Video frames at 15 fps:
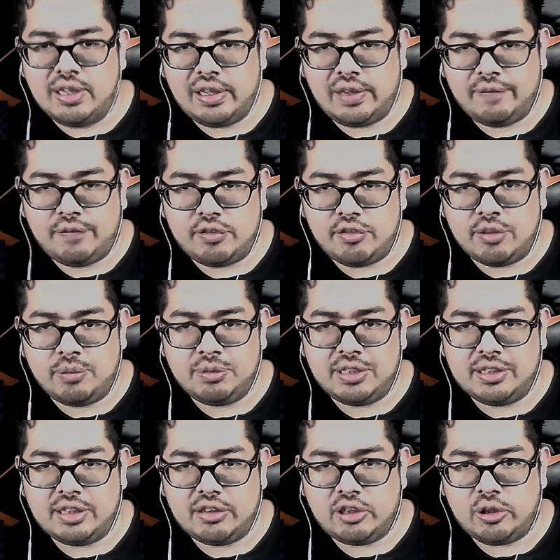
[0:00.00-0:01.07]
if it's
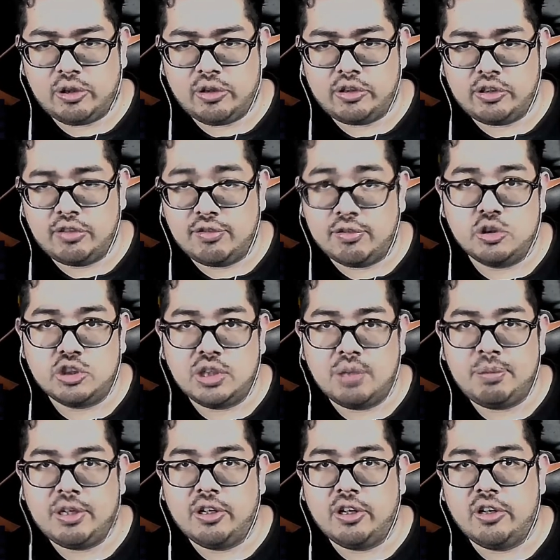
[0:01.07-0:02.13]
something that they're used to
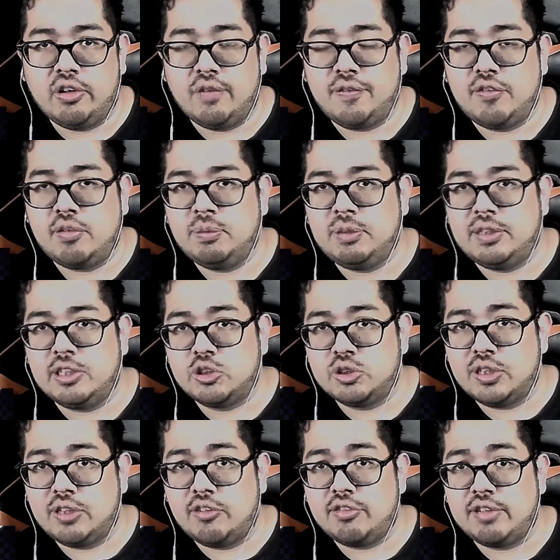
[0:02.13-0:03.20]
jumping on, or if it's something that
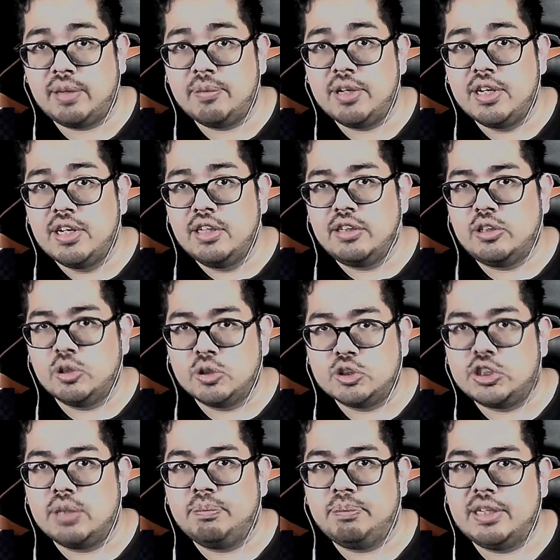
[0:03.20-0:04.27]
triggers them, they'll
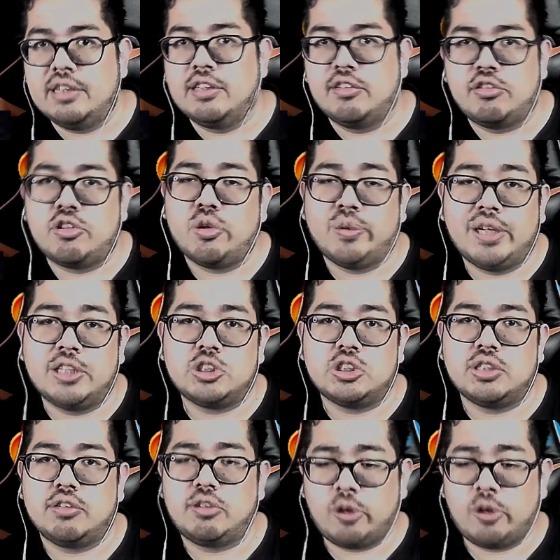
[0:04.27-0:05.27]
jump in this direction.